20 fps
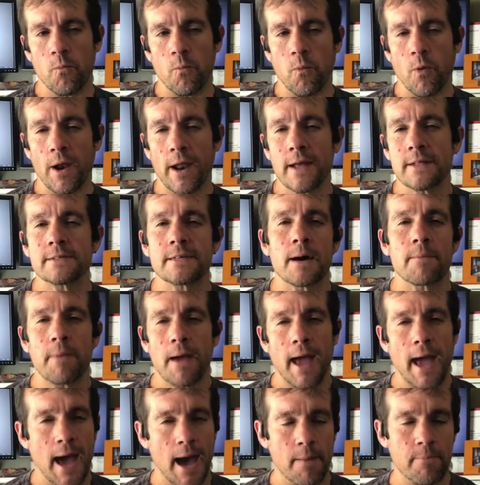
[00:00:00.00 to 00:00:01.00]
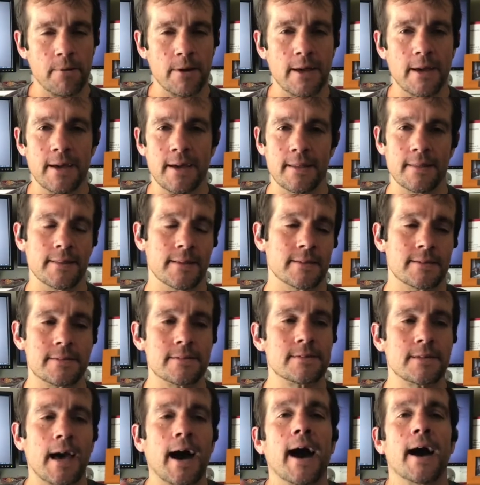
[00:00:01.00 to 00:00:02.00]
what ends up happening, and this
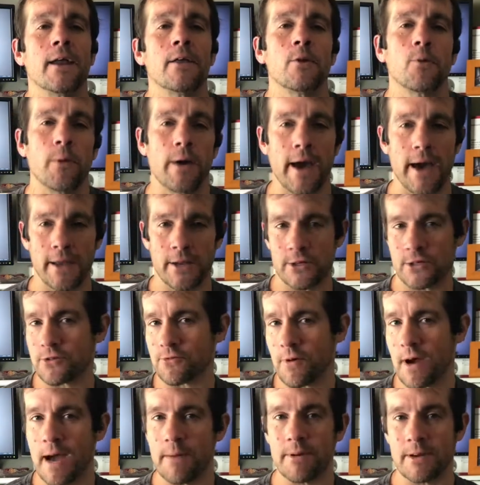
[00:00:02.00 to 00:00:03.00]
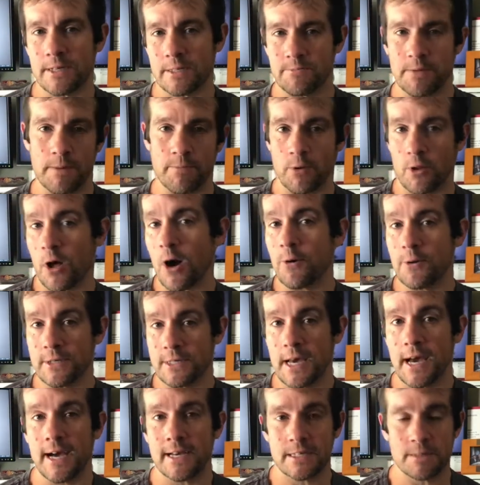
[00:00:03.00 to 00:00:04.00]
is kind of the way I describe it because people
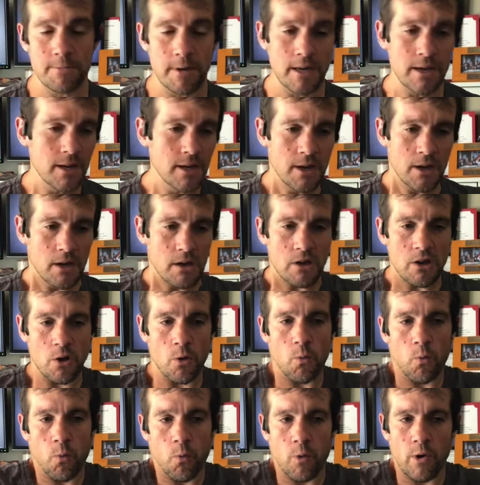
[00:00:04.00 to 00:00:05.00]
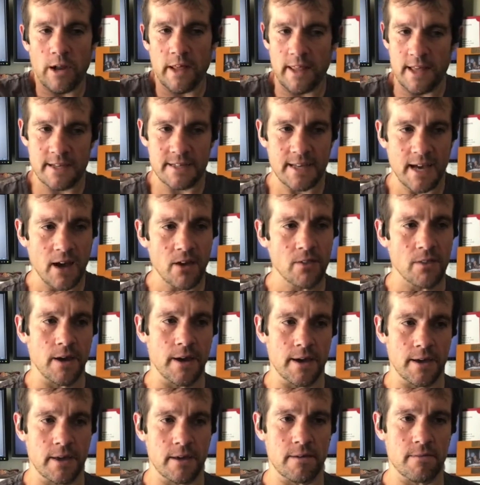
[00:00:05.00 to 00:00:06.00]
always ask me, you know, what do they sound
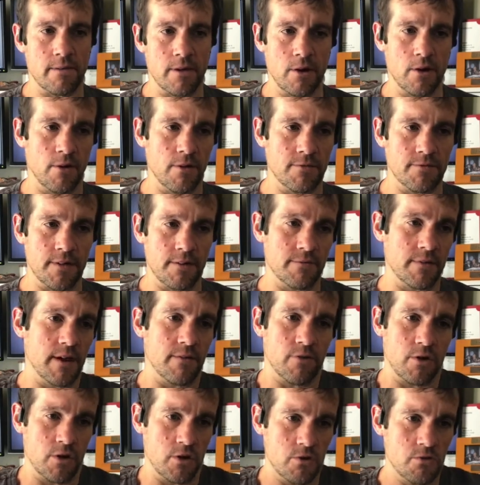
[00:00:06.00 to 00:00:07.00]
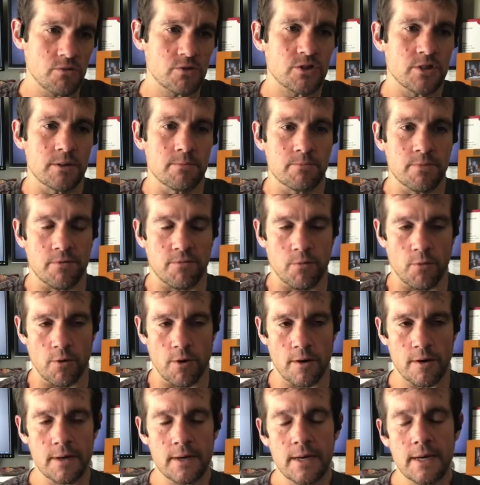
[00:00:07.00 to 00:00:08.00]
like, you know, if they've never used them
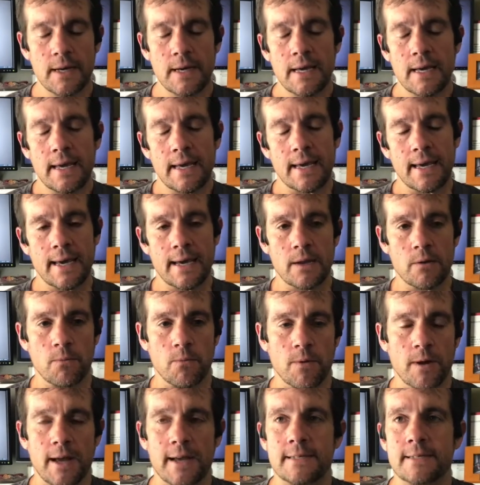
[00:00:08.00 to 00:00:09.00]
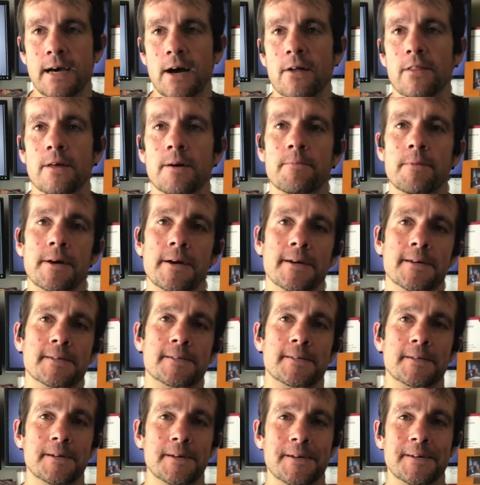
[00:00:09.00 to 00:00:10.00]
before? And what I tell them
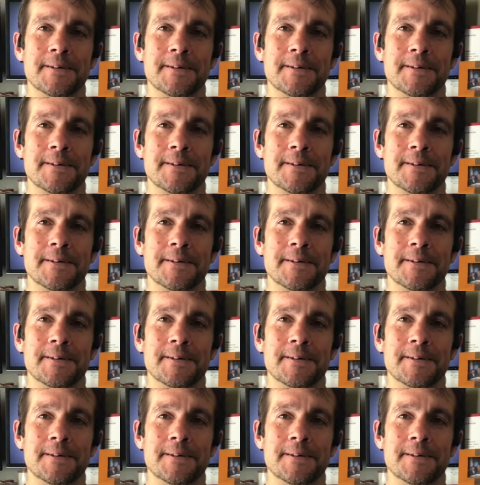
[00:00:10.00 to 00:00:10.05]
is